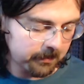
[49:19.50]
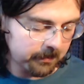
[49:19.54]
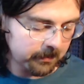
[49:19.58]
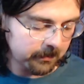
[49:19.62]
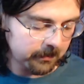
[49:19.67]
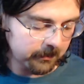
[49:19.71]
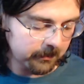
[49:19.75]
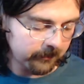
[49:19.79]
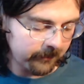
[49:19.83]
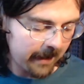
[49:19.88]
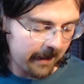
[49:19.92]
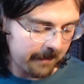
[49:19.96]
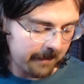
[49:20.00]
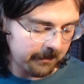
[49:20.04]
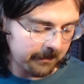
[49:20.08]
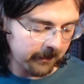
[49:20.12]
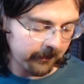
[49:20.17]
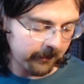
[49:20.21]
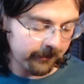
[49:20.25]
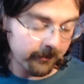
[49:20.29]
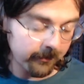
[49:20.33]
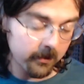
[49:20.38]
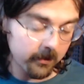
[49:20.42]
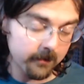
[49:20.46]
slapping
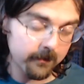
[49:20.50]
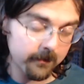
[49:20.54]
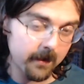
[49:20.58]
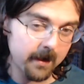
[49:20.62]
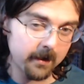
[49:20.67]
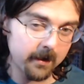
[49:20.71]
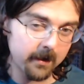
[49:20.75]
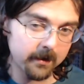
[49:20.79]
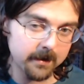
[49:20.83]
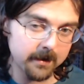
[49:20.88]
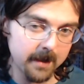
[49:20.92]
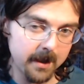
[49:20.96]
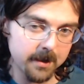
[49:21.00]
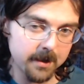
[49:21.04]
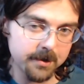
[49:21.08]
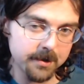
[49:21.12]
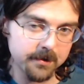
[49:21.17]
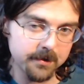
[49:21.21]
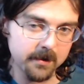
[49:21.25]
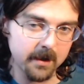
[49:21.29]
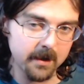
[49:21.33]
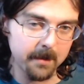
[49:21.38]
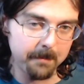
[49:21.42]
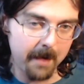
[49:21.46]
the 3rd fret on the A
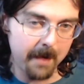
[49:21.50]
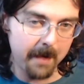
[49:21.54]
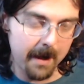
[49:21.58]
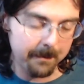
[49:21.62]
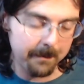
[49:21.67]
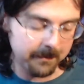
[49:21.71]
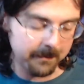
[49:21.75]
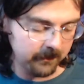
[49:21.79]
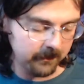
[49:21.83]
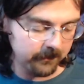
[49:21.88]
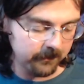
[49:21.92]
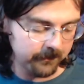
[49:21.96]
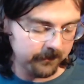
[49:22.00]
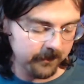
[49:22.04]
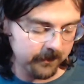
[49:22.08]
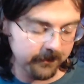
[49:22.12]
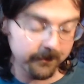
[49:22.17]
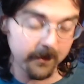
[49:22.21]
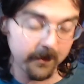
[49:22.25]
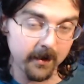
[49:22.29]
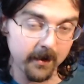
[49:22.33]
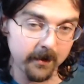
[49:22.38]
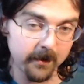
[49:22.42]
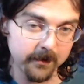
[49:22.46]
string, and popping the
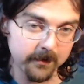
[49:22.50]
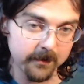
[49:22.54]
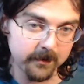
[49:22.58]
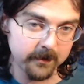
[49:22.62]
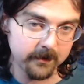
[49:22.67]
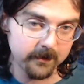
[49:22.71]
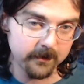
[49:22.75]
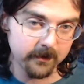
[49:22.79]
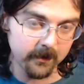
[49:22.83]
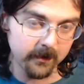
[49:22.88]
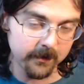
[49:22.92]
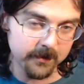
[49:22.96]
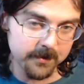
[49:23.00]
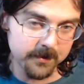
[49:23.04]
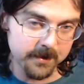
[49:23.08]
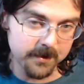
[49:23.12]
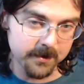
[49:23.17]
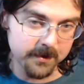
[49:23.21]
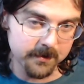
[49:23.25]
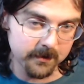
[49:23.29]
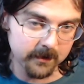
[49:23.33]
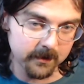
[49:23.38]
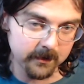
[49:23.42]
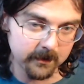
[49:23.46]
5th fret on the
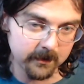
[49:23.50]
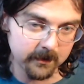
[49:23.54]
G string.